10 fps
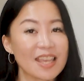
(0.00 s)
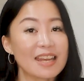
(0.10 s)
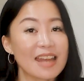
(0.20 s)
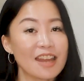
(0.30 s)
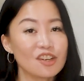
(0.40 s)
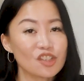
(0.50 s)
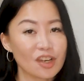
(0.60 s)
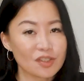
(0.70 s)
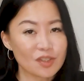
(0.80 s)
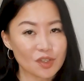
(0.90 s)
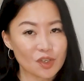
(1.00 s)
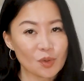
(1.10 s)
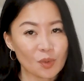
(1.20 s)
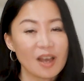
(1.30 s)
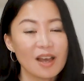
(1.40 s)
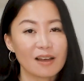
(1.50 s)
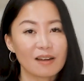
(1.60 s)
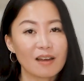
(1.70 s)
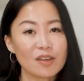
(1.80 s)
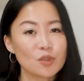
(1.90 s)
it energizes you,
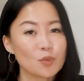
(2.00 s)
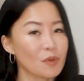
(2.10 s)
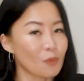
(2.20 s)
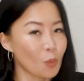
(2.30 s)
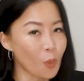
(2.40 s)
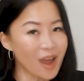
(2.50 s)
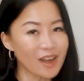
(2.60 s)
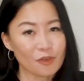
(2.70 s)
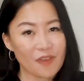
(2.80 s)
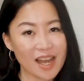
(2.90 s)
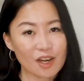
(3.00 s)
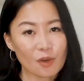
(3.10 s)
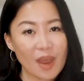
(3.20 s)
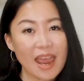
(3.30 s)
aligns with what you value,